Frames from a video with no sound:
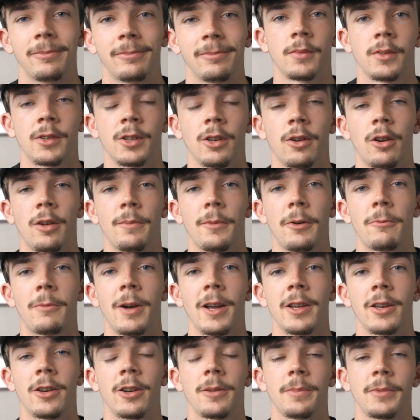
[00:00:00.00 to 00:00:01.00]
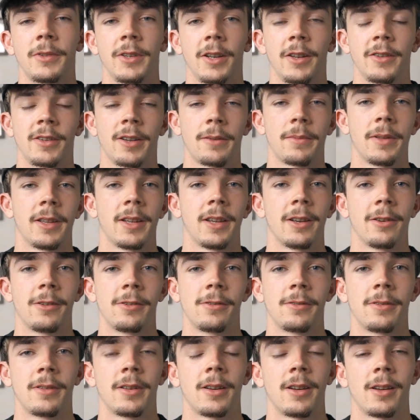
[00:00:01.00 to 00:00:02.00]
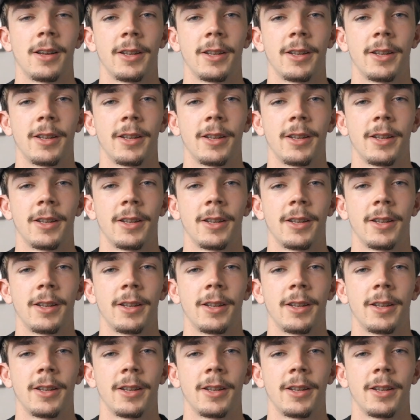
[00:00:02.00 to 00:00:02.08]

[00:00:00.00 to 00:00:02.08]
So on my way up to the top of the hill,